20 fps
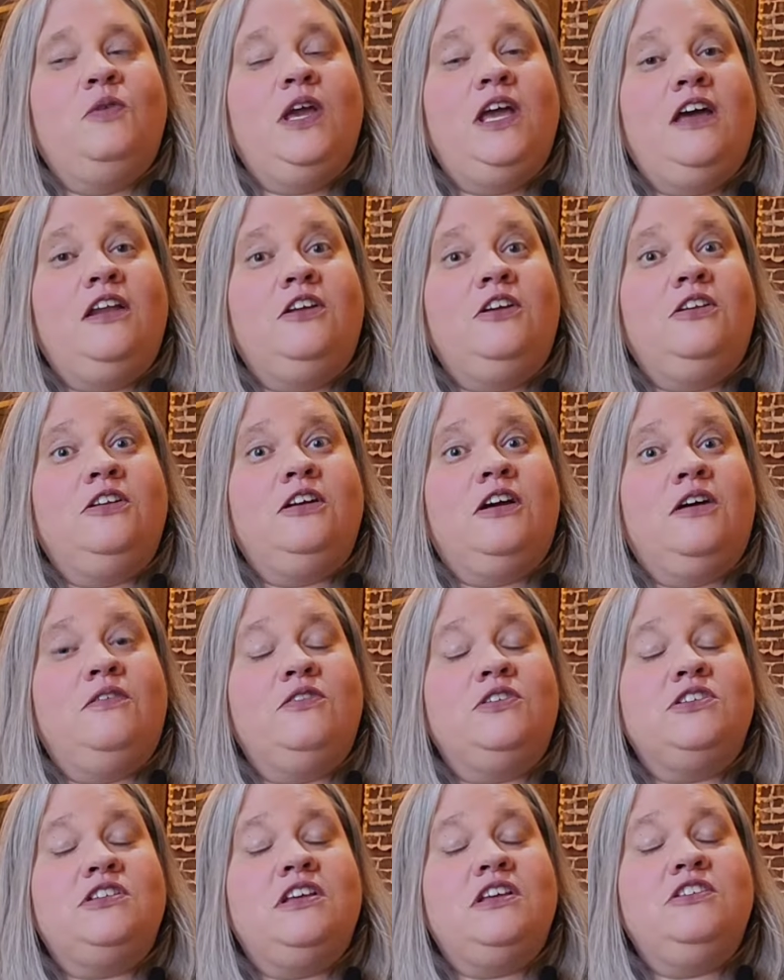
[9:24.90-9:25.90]
we had good
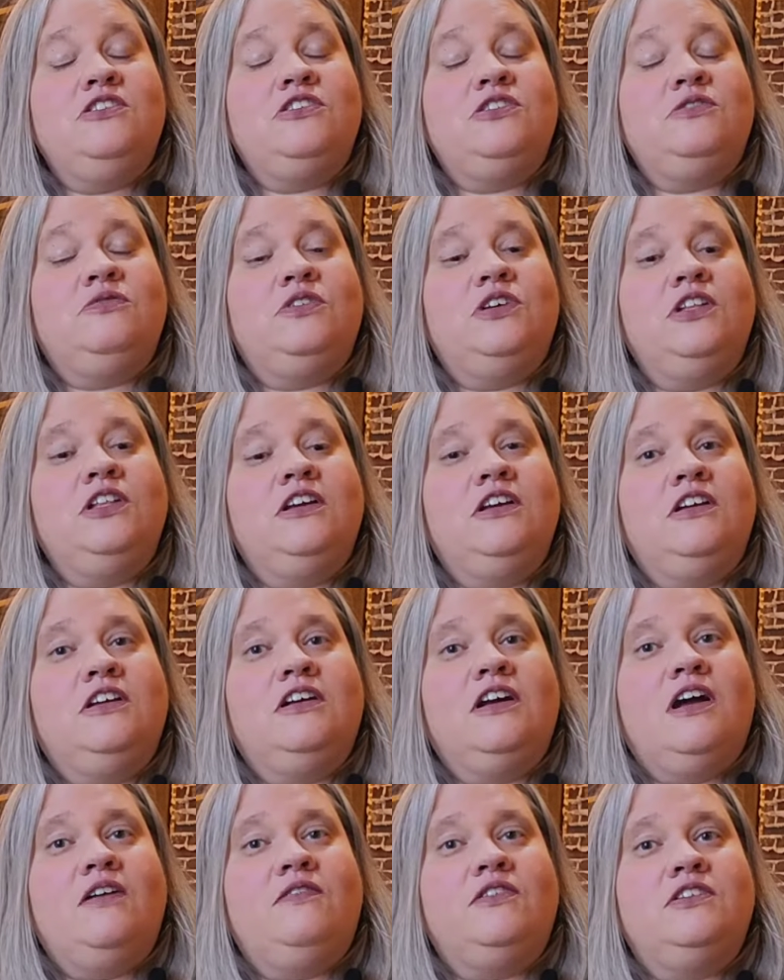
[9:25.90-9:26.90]
conversation, really
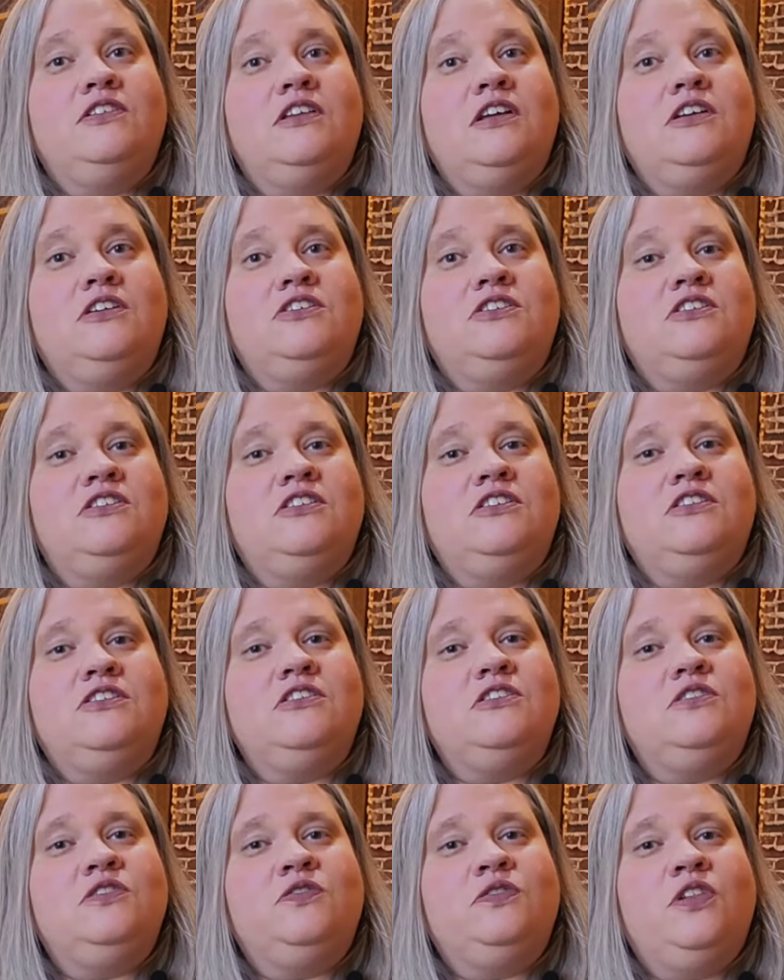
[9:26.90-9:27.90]
good conversation. It
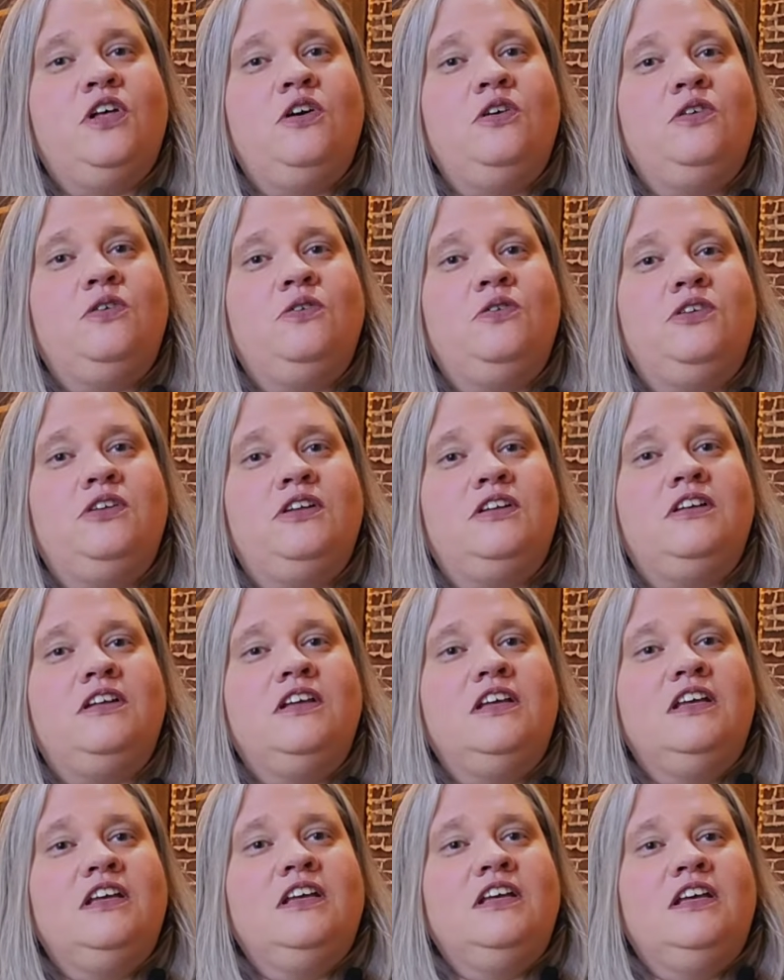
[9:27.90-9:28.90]
just flowed. And
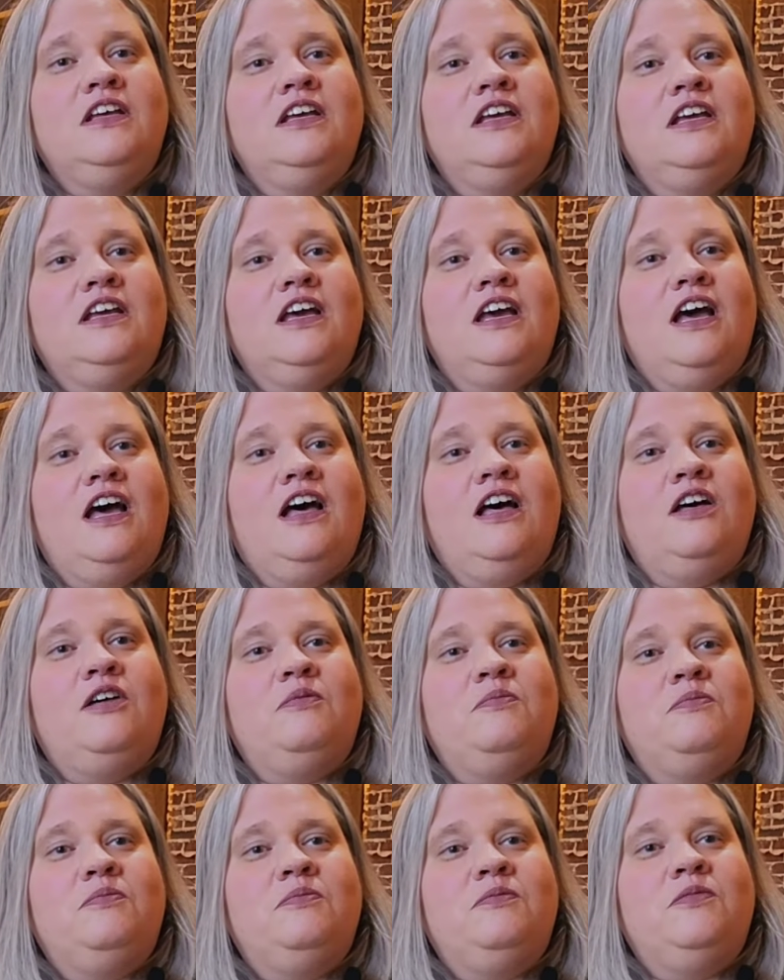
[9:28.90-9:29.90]

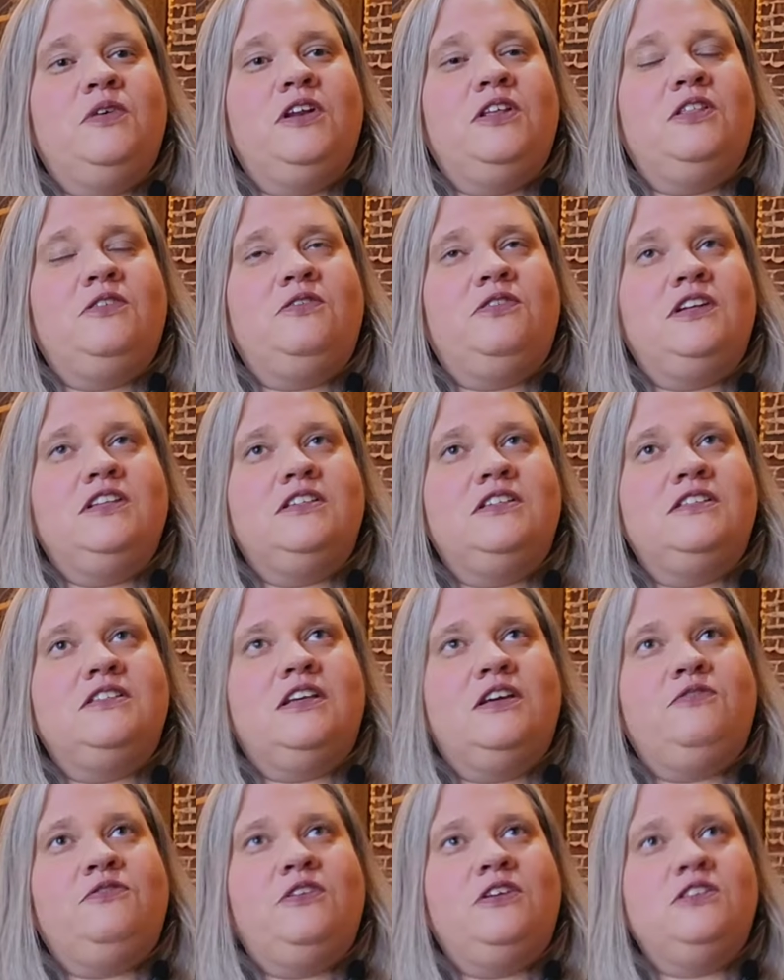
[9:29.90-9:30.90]
one of the
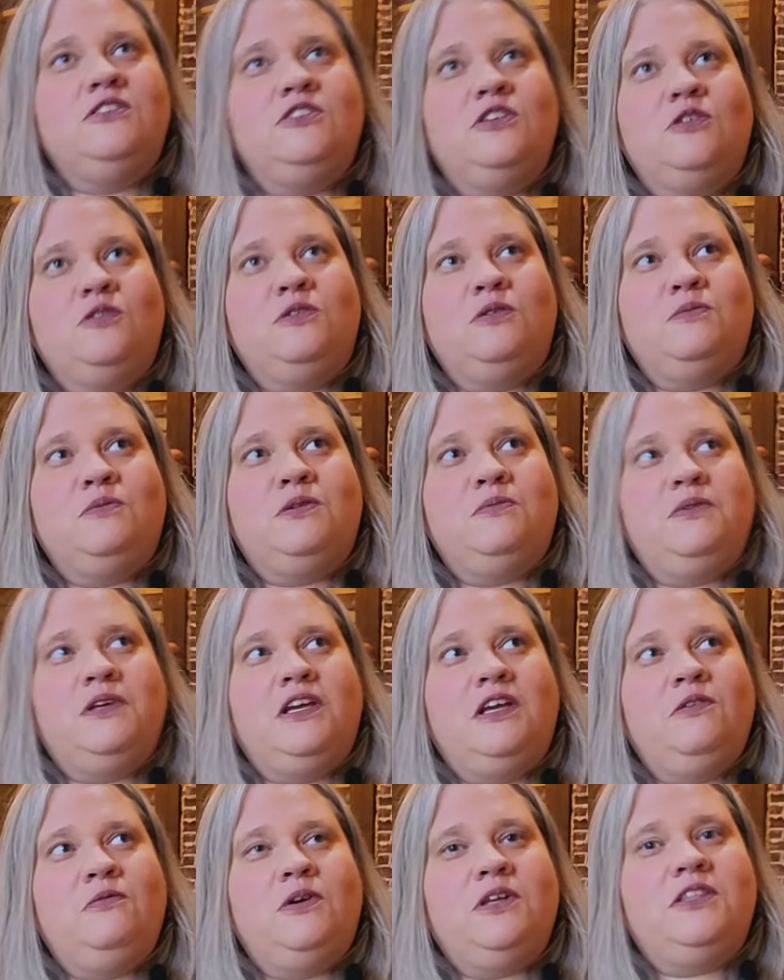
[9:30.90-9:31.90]
reasons I friend zoned him to
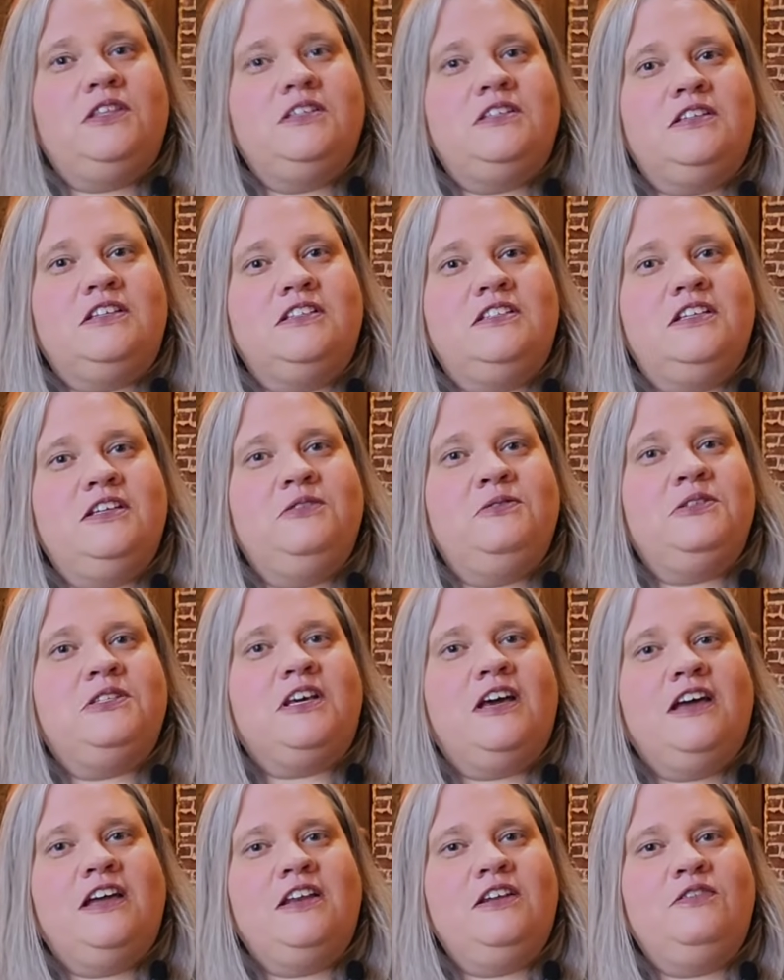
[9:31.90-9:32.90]
begin with is because he was
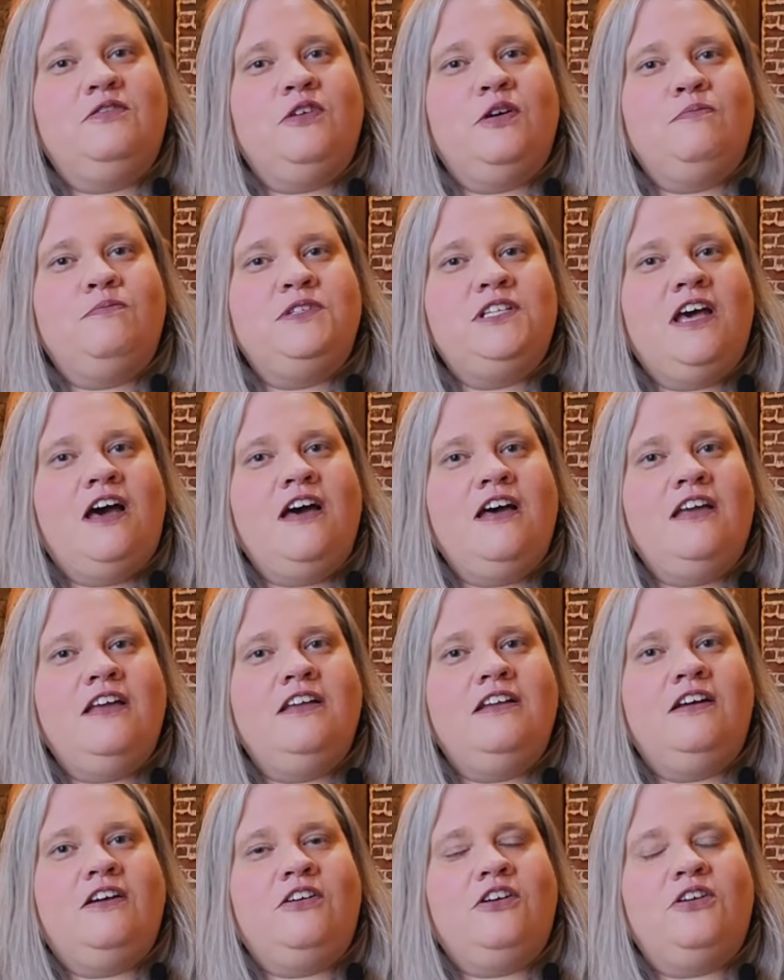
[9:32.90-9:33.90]
kind of
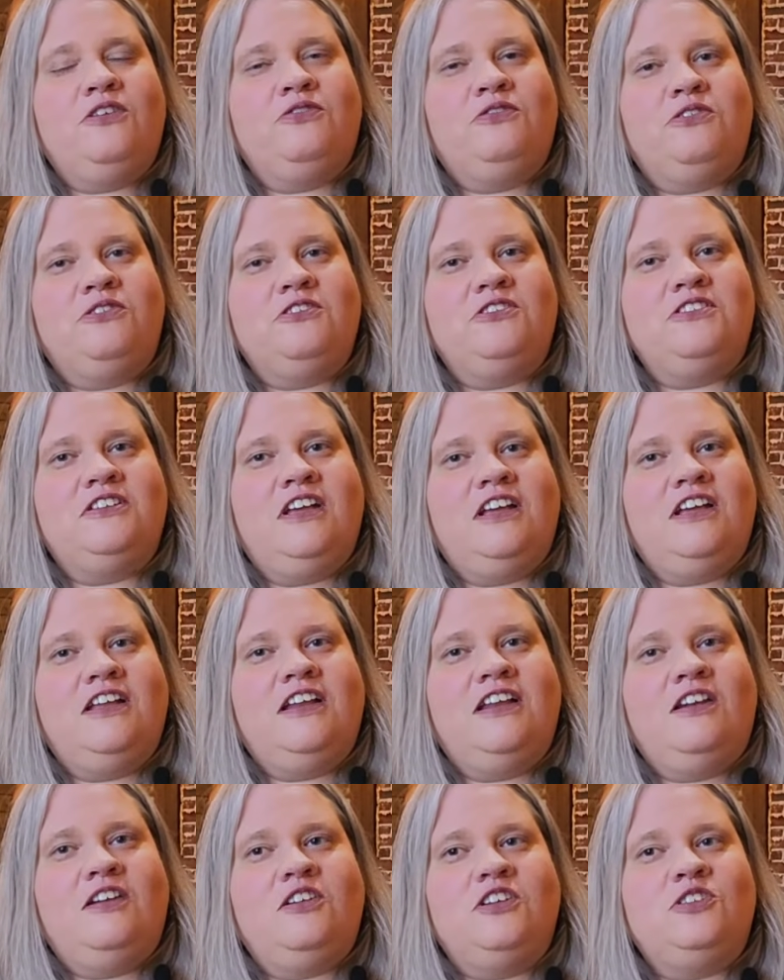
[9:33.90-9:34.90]
uptight on our first
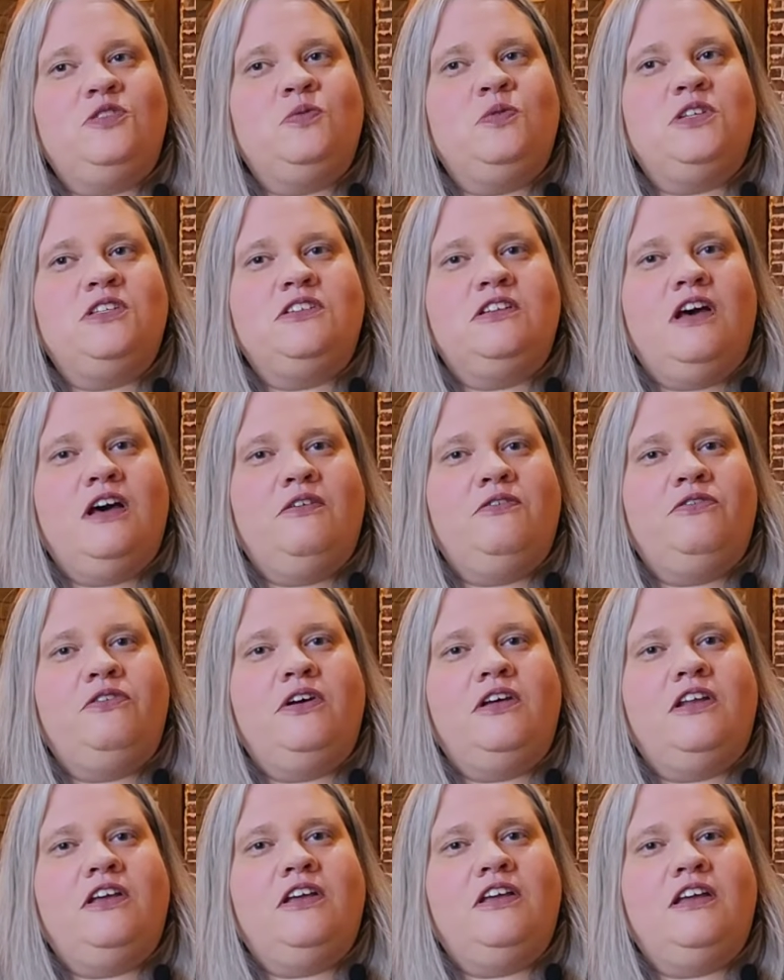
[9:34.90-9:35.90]
date, and this was not
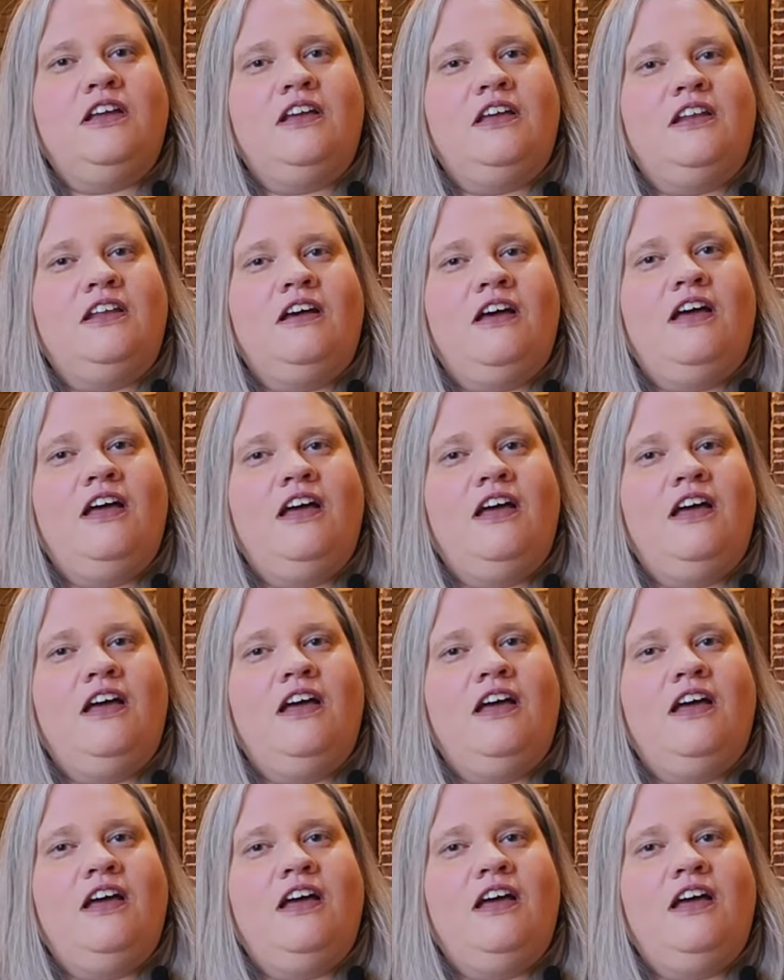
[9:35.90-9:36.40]
funny. And